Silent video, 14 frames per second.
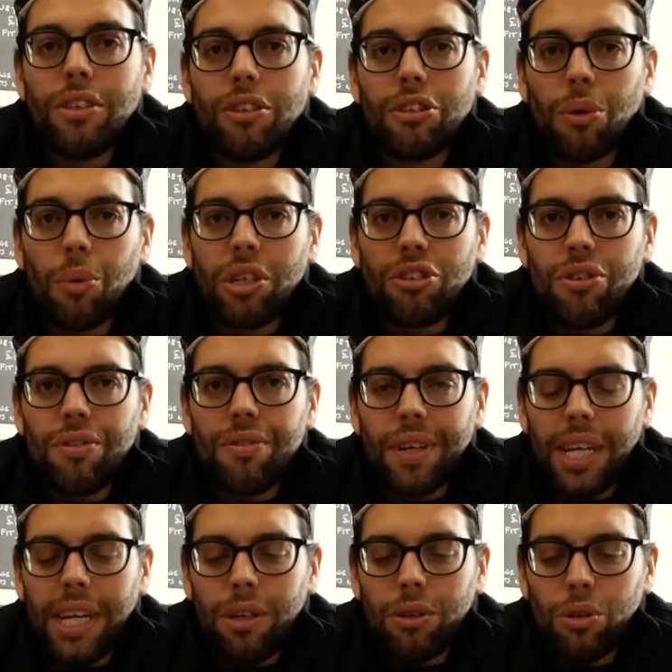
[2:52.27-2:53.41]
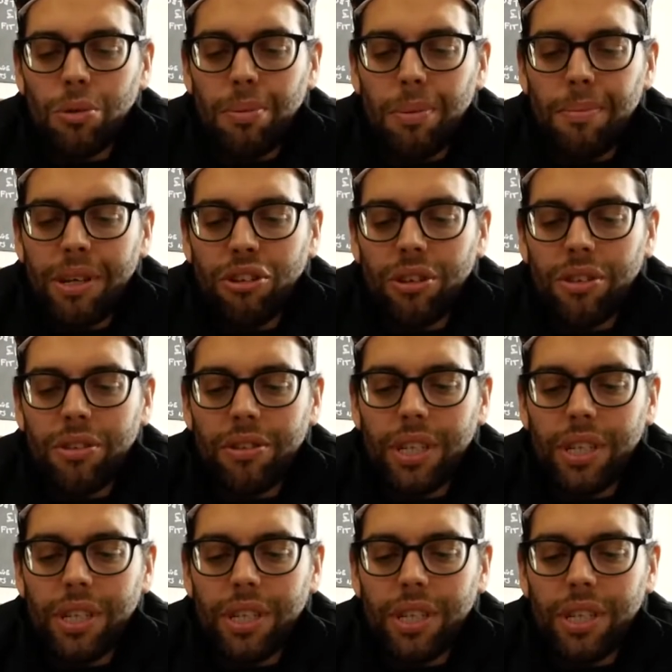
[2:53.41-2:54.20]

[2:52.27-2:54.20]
So once you've allowed all the permissions,